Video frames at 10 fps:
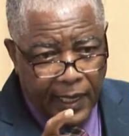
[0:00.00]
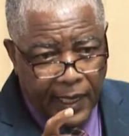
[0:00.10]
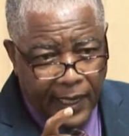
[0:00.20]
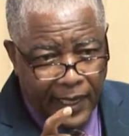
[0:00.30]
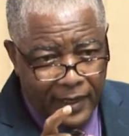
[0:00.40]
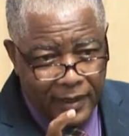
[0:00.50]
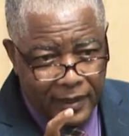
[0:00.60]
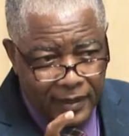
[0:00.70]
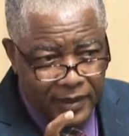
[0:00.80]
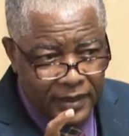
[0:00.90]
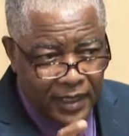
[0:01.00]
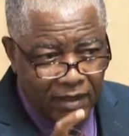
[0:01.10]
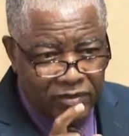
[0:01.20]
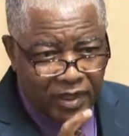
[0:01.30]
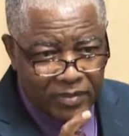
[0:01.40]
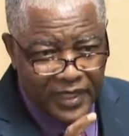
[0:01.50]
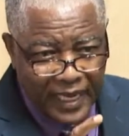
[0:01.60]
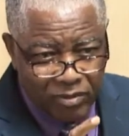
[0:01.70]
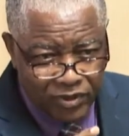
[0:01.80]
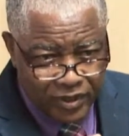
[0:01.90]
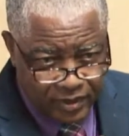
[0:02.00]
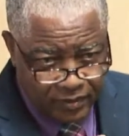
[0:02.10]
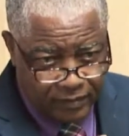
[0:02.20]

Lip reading: and save some salaries.